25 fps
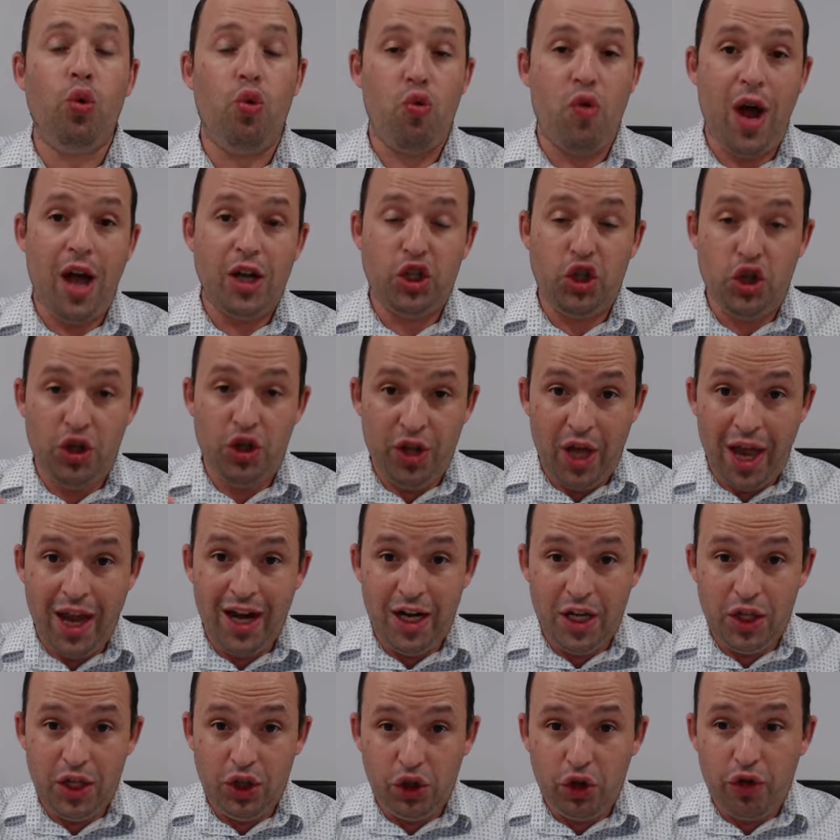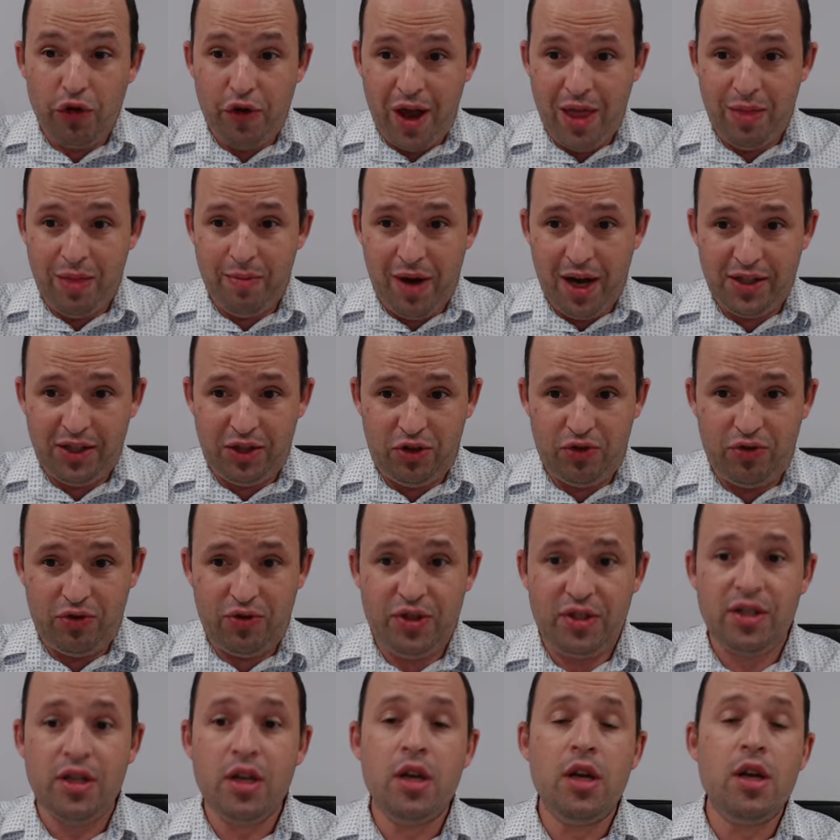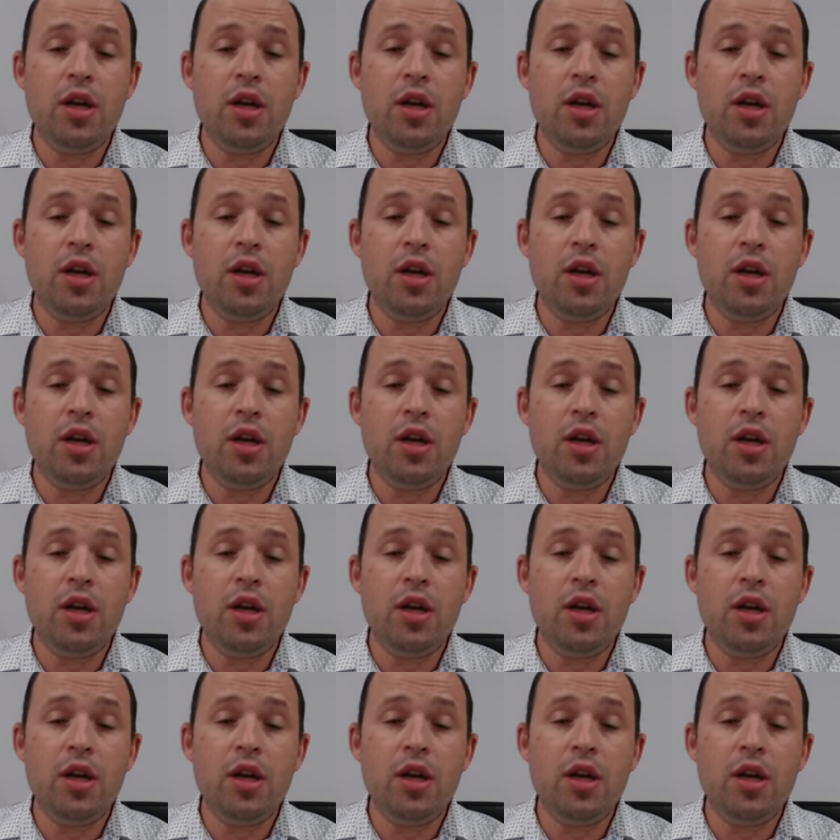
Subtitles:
Russian elite grandmasters,